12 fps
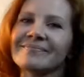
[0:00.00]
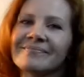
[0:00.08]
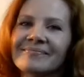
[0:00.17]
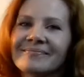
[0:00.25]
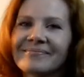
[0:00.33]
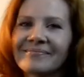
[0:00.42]

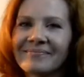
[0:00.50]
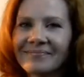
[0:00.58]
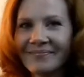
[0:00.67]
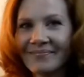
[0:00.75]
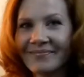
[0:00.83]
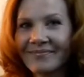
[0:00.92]

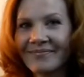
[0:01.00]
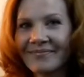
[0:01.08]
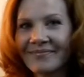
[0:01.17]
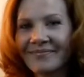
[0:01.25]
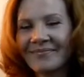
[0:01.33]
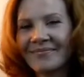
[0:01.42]

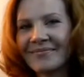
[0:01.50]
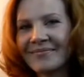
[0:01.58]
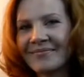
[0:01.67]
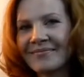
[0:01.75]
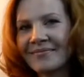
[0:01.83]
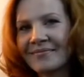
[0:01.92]

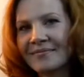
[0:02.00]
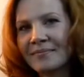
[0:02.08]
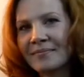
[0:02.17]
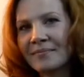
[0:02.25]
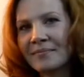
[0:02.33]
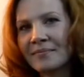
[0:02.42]

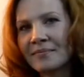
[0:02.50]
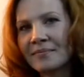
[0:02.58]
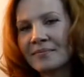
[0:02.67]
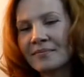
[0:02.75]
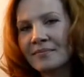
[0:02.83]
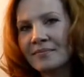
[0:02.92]

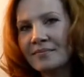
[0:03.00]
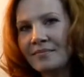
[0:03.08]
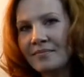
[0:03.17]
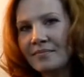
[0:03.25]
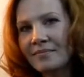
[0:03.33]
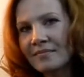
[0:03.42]

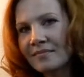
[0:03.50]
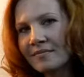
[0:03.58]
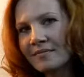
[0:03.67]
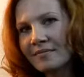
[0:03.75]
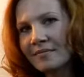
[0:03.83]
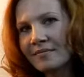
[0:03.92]

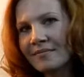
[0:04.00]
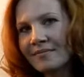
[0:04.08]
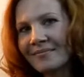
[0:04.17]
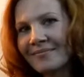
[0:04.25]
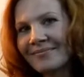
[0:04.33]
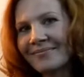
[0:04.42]

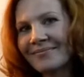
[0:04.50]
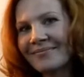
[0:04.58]
[no speech]